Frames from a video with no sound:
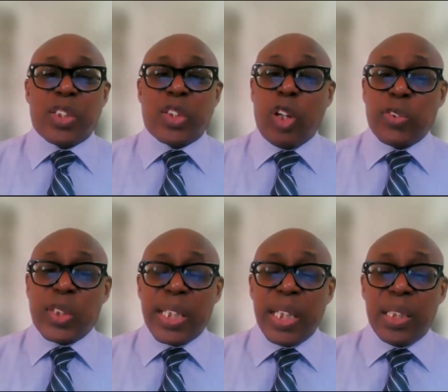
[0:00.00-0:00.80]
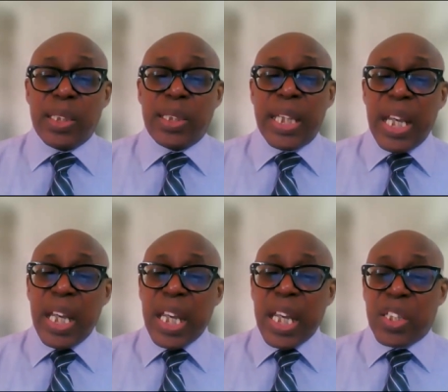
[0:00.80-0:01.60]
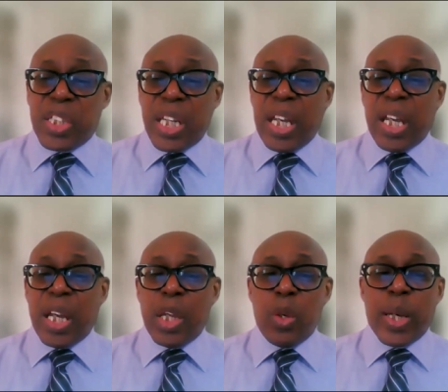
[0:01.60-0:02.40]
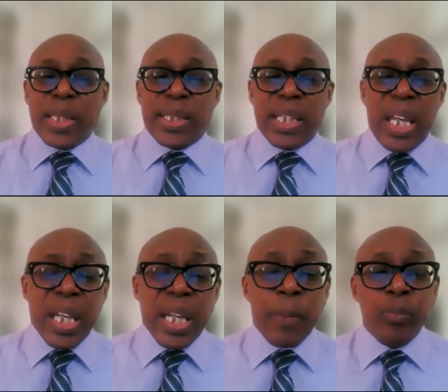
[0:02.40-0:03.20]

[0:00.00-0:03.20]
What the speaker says: Soft Skills AHA USA.